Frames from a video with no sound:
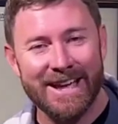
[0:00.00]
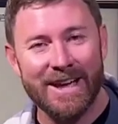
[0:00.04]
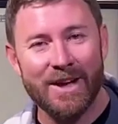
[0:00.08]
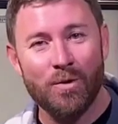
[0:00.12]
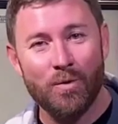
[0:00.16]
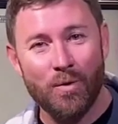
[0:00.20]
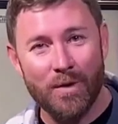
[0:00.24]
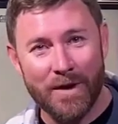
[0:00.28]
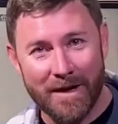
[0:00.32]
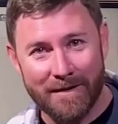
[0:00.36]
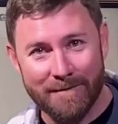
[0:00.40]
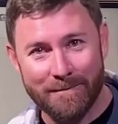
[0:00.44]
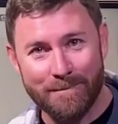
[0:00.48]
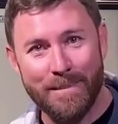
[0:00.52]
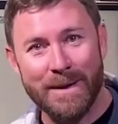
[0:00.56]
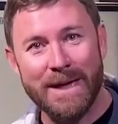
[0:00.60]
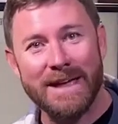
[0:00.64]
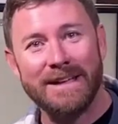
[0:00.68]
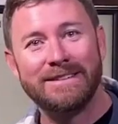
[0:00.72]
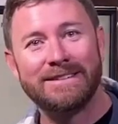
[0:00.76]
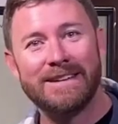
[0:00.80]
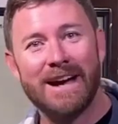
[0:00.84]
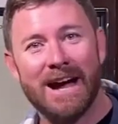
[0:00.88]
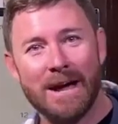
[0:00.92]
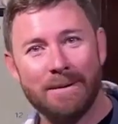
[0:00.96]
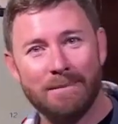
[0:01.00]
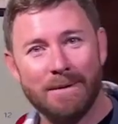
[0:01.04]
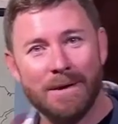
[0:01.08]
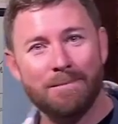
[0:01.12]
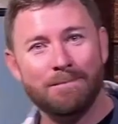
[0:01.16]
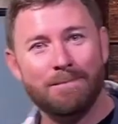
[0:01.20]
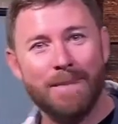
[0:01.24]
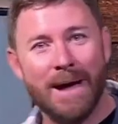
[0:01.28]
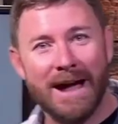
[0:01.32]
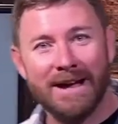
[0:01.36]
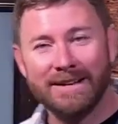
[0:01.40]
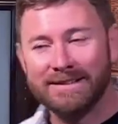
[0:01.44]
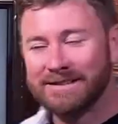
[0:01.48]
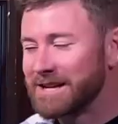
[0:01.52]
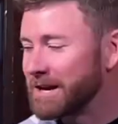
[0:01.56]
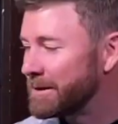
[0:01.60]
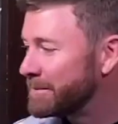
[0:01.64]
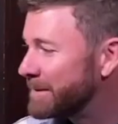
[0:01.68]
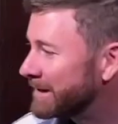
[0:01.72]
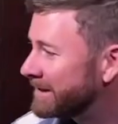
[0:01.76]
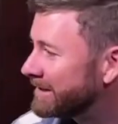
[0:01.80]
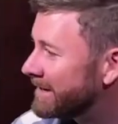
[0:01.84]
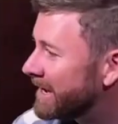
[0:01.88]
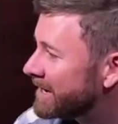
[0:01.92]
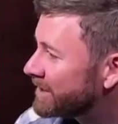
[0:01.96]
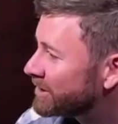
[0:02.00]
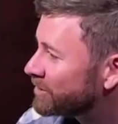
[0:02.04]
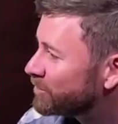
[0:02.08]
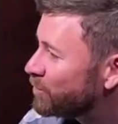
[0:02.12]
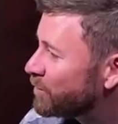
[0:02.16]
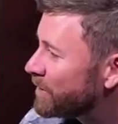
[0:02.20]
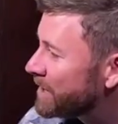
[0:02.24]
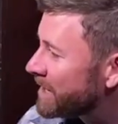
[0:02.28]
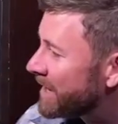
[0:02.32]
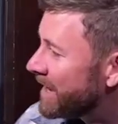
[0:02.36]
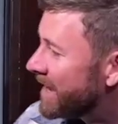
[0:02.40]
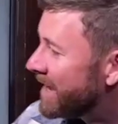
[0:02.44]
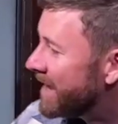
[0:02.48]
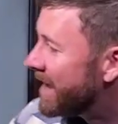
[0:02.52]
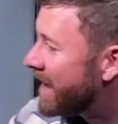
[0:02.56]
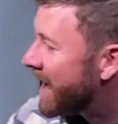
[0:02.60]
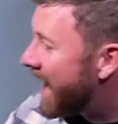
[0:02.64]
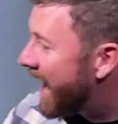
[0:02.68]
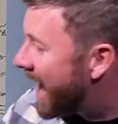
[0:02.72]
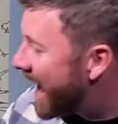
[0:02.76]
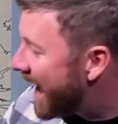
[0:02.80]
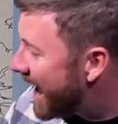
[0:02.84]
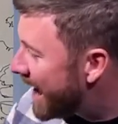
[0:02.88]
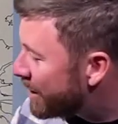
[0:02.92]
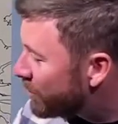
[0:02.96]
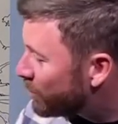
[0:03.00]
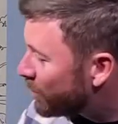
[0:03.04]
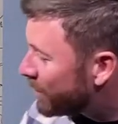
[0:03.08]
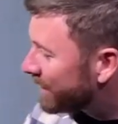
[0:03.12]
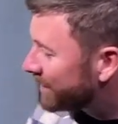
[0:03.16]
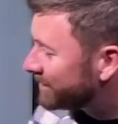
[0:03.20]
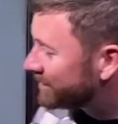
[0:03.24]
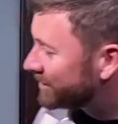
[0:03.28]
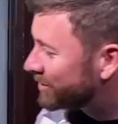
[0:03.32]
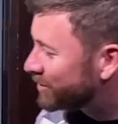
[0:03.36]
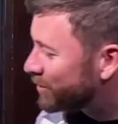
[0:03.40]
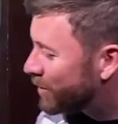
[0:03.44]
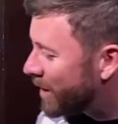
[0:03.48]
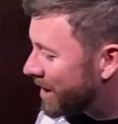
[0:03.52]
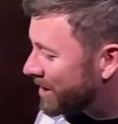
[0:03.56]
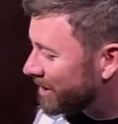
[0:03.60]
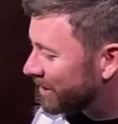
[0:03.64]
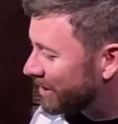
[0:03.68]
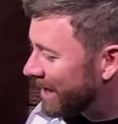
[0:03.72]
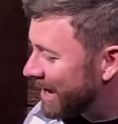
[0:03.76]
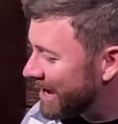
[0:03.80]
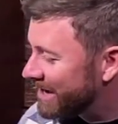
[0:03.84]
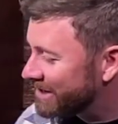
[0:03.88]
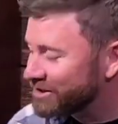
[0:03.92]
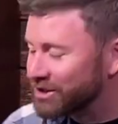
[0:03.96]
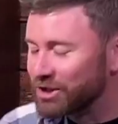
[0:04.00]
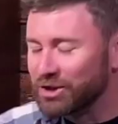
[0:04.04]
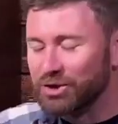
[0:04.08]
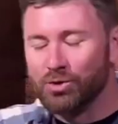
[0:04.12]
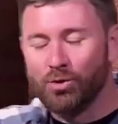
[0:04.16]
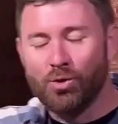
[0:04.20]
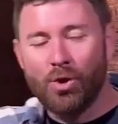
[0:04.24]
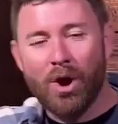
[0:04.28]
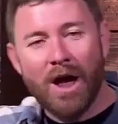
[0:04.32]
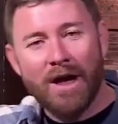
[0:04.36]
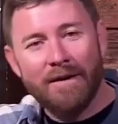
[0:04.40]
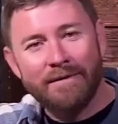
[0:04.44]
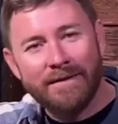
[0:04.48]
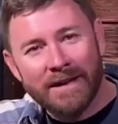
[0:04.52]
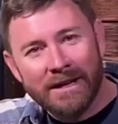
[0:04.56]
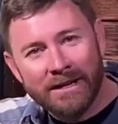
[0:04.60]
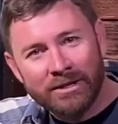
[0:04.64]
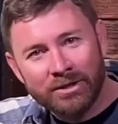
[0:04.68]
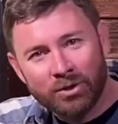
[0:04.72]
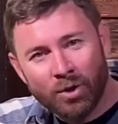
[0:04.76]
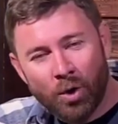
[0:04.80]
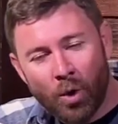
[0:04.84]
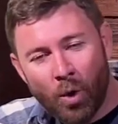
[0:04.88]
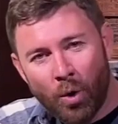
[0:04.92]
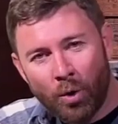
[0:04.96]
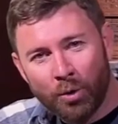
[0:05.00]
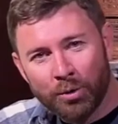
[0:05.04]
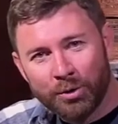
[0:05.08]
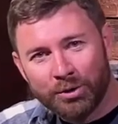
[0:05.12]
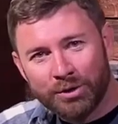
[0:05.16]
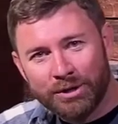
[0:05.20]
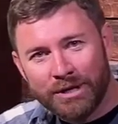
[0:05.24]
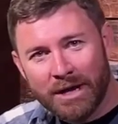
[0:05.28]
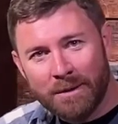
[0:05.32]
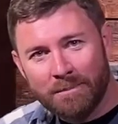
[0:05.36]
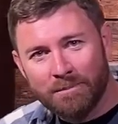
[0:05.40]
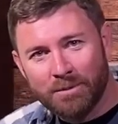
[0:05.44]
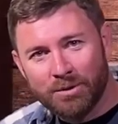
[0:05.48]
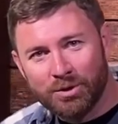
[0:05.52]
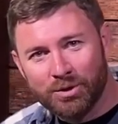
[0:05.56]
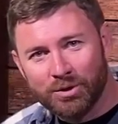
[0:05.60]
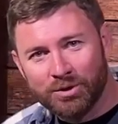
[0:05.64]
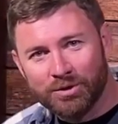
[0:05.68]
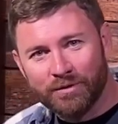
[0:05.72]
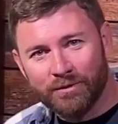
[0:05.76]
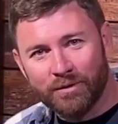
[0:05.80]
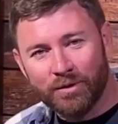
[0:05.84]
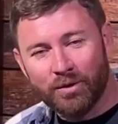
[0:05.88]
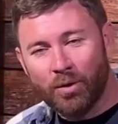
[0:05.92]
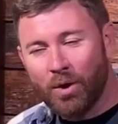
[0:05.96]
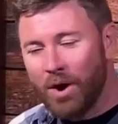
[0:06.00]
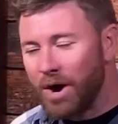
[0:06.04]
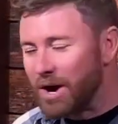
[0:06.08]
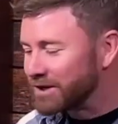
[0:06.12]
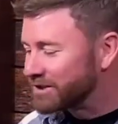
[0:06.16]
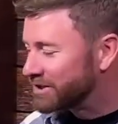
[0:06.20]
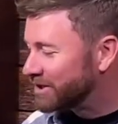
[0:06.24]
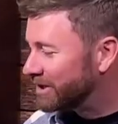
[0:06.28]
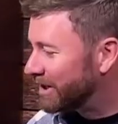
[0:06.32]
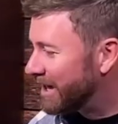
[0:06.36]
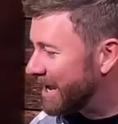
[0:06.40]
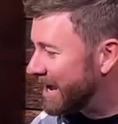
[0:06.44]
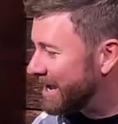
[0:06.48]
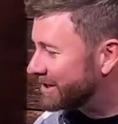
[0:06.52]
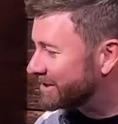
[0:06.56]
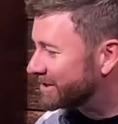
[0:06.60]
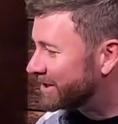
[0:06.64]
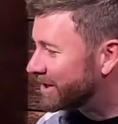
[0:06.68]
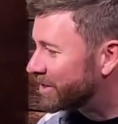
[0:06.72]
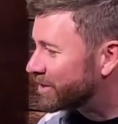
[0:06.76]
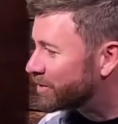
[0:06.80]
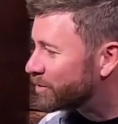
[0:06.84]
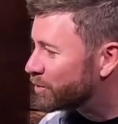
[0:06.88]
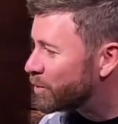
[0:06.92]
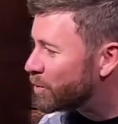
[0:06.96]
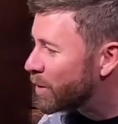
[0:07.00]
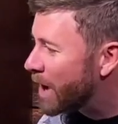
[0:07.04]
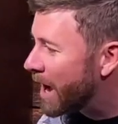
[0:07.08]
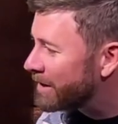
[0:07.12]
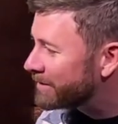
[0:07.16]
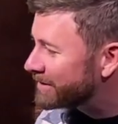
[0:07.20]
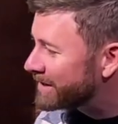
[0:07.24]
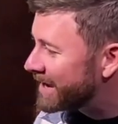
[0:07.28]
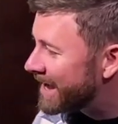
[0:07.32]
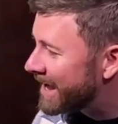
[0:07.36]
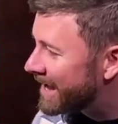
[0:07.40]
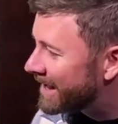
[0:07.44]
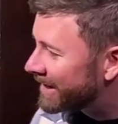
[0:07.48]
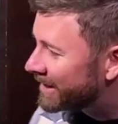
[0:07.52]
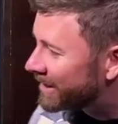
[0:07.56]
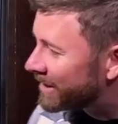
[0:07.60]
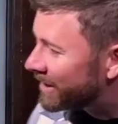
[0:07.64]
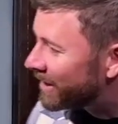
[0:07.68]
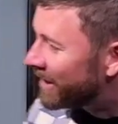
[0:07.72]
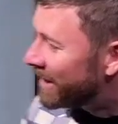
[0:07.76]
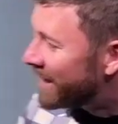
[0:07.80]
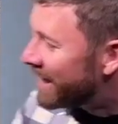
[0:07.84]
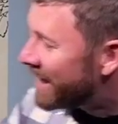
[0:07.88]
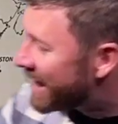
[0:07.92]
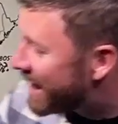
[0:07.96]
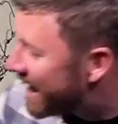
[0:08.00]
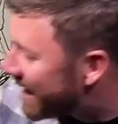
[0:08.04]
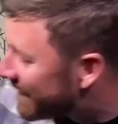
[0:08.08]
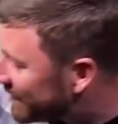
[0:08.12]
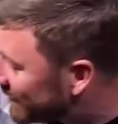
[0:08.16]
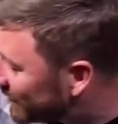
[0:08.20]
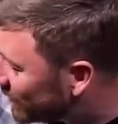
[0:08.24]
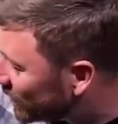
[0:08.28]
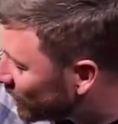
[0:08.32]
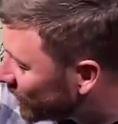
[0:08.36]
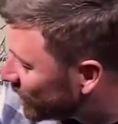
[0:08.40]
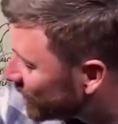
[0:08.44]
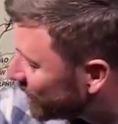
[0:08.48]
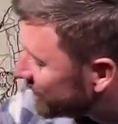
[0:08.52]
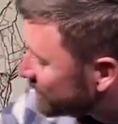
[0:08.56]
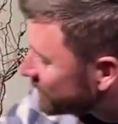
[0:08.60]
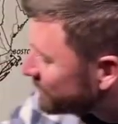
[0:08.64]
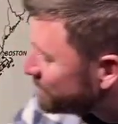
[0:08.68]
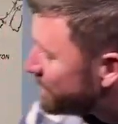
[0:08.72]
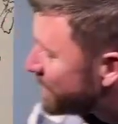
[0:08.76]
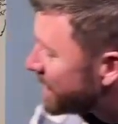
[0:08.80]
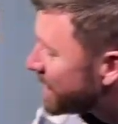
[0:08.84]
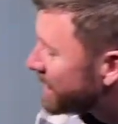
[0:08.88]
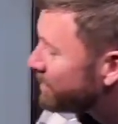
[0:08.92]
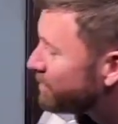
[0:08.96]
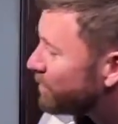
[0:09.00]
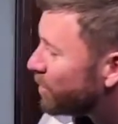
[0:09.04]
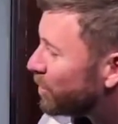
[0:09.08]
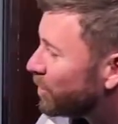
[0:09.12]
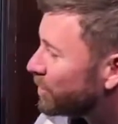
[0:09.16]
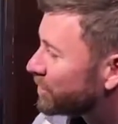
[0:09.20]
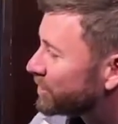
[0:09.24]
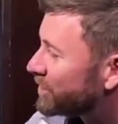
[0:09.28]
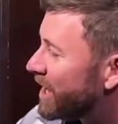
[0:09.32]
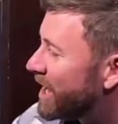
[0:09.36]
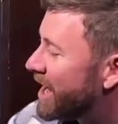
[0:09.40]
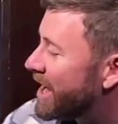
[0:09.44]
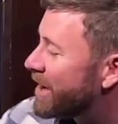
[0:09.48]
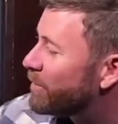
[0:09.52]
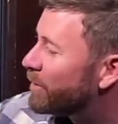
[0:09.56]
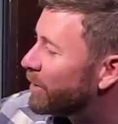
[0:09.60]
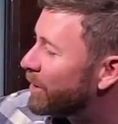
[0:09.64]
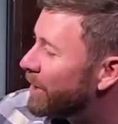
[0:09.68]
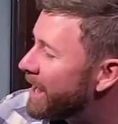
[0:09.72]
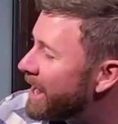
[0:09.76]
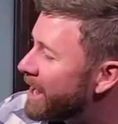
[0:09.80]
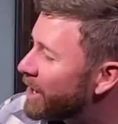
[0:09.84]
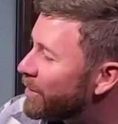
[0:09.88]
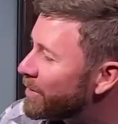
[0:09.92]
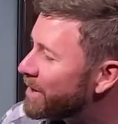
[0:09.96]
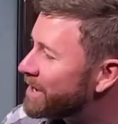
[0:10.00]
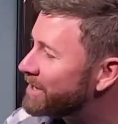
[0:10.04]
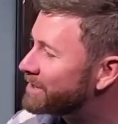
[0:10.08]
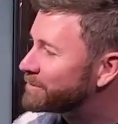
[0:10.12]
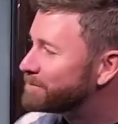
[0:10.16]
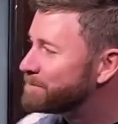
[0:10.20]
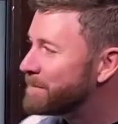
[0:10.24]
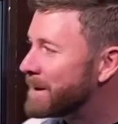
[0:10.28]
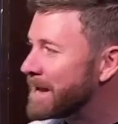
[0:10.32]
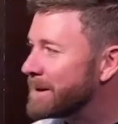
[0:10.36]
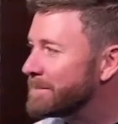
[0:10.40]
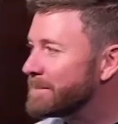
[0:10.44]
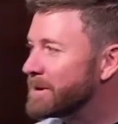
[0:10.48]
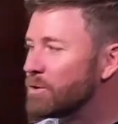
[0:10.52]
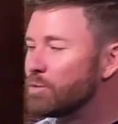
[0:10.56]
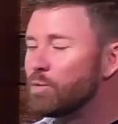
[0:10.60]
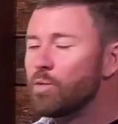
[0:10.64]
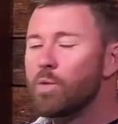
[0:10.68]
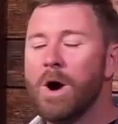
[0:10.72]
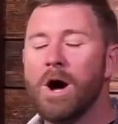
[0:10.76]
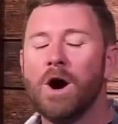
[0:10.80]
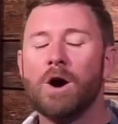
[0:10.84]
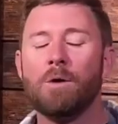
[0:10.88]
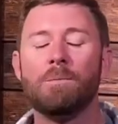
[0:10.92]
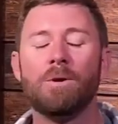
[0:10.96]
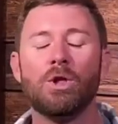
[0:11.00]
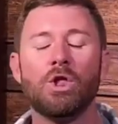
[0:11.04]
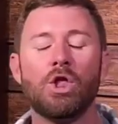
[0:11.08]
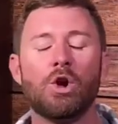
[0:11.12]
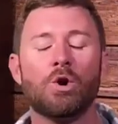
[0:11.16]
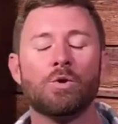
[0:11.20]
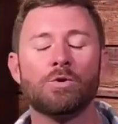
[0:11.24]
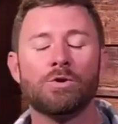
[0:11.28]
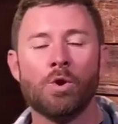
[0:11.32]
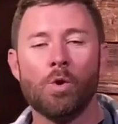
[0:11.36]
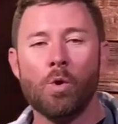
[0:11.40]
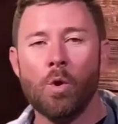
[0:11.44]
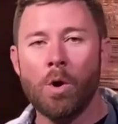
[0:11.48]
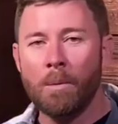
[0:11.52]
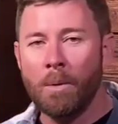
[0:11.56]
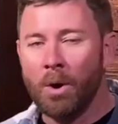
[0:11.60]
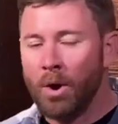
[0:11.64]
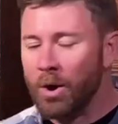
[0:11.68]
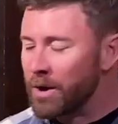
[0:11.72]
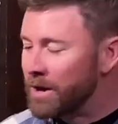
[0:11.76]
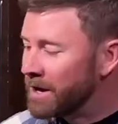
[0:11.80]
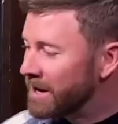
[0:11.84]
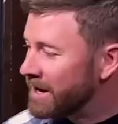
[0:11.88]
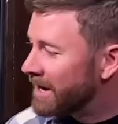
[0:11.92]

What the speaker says: We have big time impacts coming next week. High winds throughout Alaska, driving in colder temperatures across Alaska, throughout Canada. And then look at this big bullseye where areas may be well below normal.